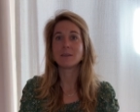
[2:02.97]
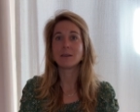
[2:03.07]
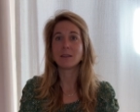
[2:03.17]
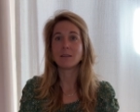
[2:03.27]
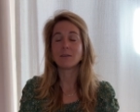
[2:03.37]
it
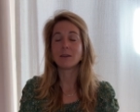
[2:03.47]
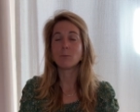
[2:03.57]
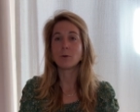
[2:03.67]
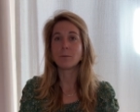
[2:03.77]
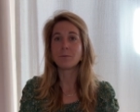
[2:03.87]

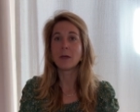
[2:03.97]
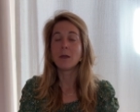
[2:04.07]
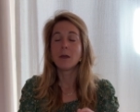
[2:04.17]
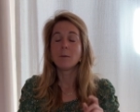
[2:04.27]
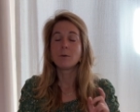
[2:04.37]
anymore.
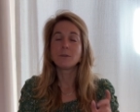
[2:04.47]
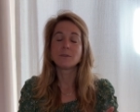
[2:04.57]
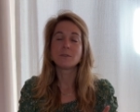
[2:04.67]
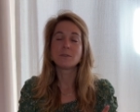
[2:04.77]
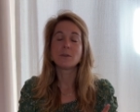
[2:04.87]
But
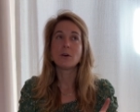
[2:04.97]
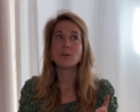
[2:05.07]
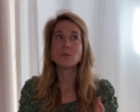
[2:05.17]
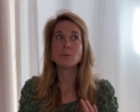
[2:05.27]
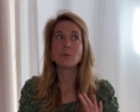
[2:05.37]
this is
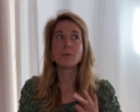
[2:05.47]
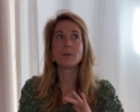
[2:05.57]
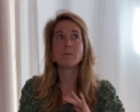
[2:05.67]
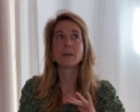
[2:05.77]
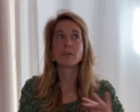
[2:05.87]
a tool that
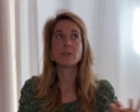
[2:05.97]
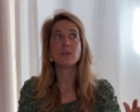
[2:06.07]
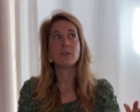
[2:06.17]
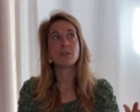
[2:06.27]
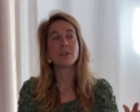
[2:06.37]
if I could
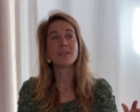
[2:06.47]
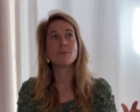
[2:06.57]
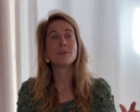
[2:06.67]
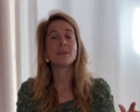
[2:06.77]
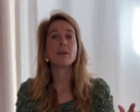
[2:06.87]
teach
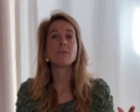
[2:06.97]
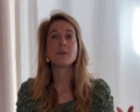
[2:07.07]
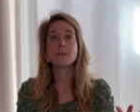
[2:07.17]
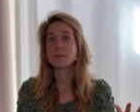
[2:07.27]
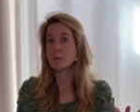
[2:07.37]
anyone and
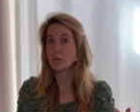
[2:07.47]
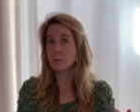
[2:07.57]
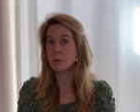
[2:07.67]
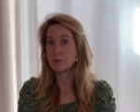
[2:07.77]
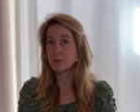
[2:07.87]
every single
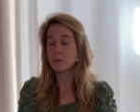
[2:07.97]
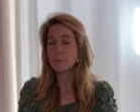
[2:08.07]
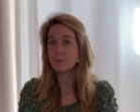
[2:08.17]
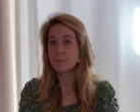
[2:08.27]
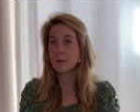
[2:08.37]

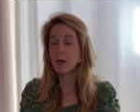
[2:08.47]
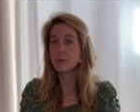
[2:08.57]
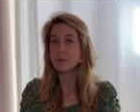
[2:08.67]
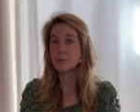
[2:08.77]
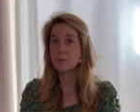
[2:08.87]
person how
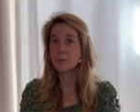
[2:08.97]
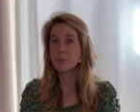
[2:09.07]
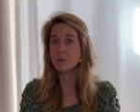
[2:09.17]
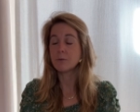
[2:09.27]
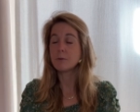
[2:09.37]
to tune
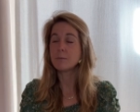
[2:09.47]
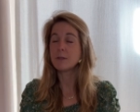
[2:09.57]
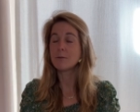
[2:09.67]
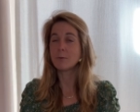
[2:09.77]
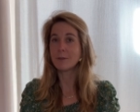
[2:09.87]
to, it would
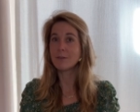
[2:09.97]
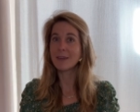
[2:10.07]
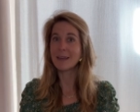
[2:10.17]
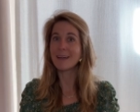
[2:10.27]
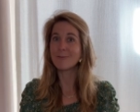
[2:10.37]
be the one
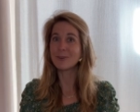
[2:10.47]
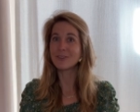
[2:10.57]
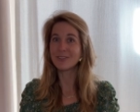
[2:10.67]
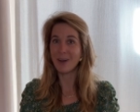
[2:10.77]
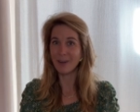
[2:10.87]
thing I
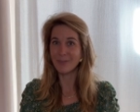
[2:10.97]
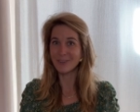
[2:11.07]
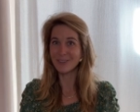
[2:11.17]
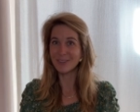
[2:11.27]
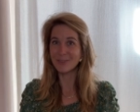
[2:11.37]
wish to offer
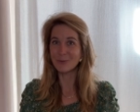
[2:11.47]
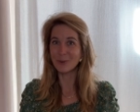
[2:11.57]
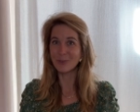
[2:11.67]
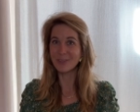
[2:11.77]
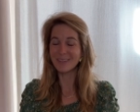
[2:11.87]
to this
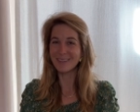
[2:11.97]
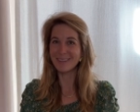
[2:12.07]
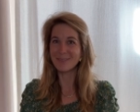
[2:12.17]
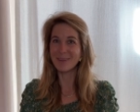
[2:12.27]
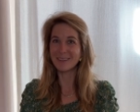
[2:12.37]
world
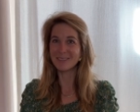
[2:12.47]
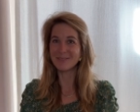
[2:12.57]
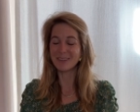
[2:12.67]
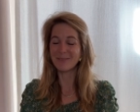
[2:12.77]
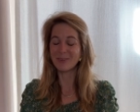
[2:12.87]
on a
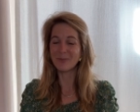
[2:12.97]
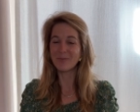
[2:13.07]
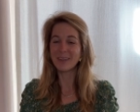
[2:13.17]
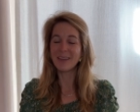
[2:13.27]
massive level.